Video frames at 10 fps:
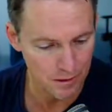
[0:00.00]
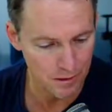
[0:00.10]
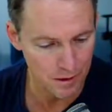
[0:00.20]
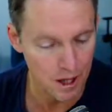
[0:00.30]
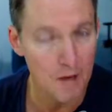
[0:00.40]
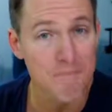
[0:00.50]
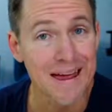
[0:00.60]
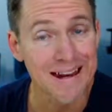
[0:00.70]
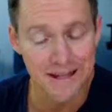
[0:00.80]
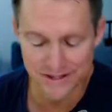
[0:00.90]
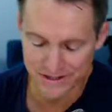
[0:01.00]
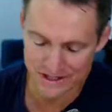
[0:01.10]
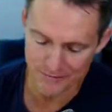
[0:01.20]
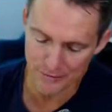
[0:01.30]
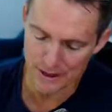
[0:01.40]
amenities and
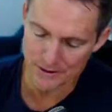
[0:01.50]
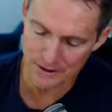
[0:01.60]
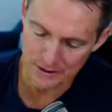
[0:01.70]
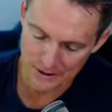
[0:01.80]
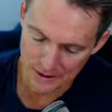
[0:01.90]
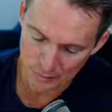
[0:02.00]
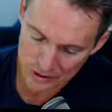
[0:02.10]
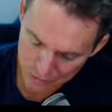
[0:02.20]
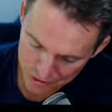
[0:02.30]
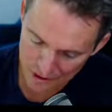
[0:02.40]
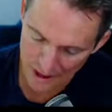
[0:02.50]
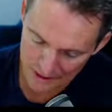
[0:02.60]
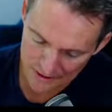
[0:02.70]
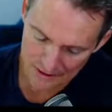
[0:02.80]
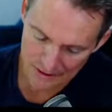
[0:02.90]
stuff around it, which would then